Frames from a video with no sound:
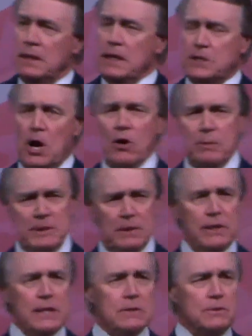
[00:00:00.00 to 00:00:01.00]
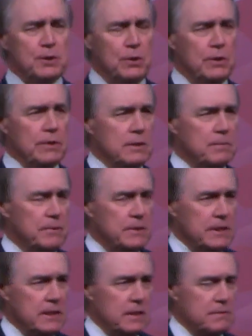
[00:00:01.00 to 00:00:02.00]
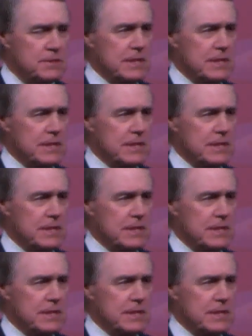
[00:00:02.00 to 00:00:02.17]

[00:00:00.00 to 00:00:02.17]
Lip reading: He called him an illegal during the